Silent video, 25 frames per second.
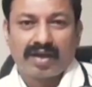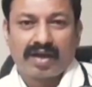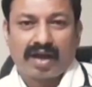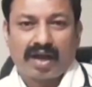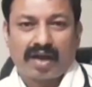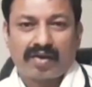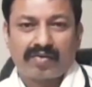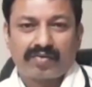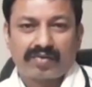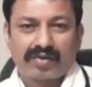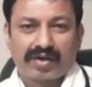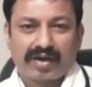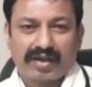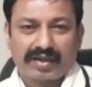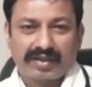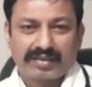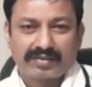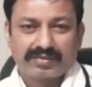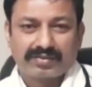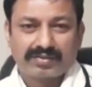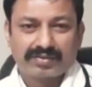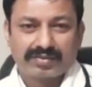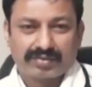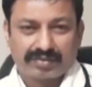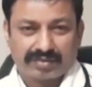I would
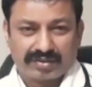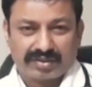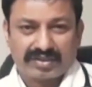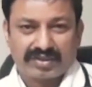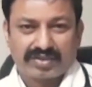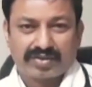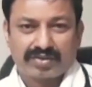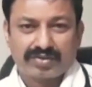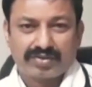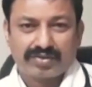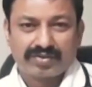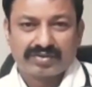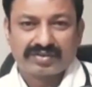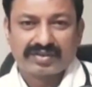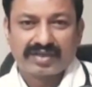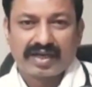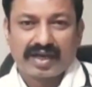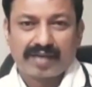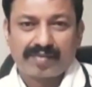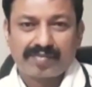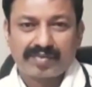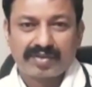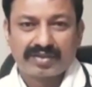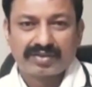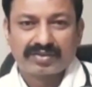like to introduce
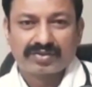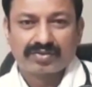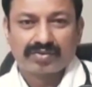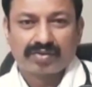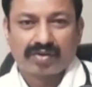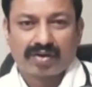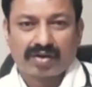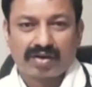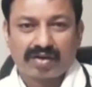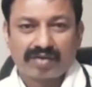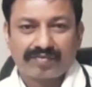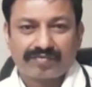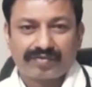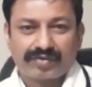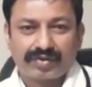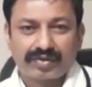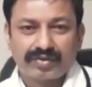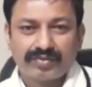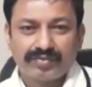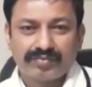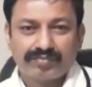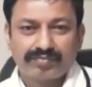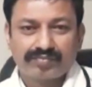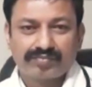diabetes to all of you.